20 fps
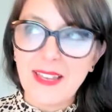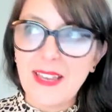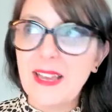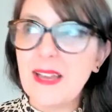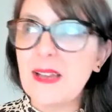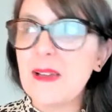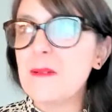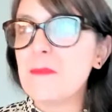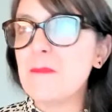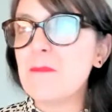
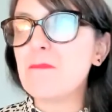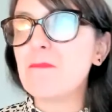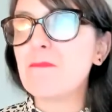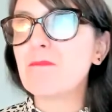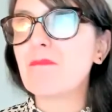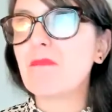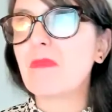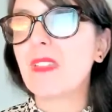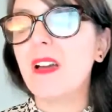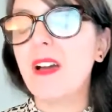
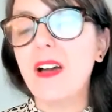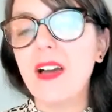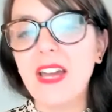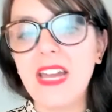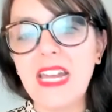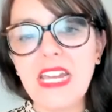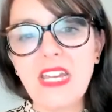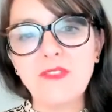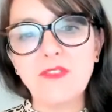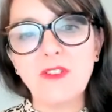
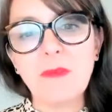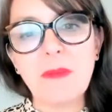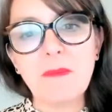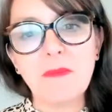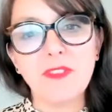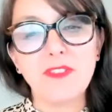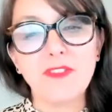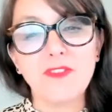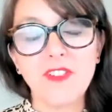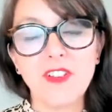I remember
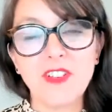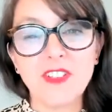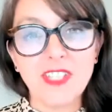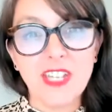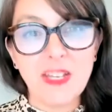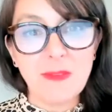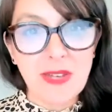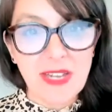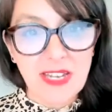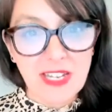the first
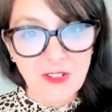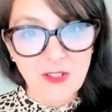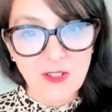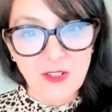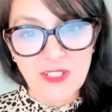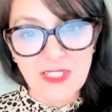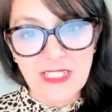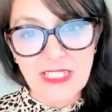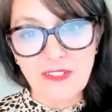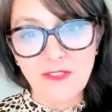time I
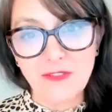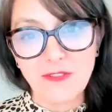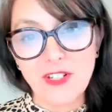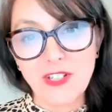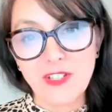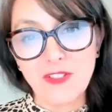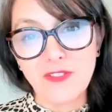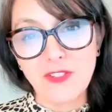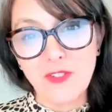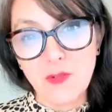got in front
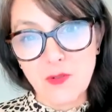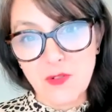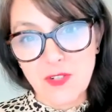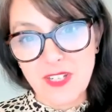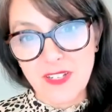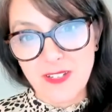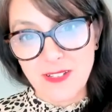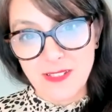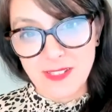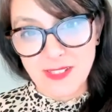of an
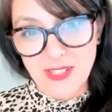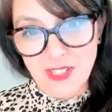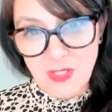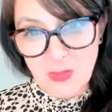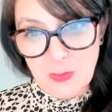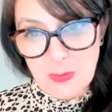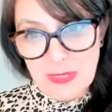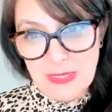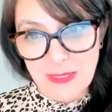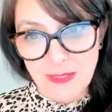audience to
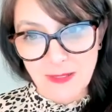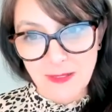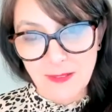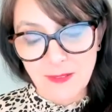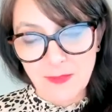speak.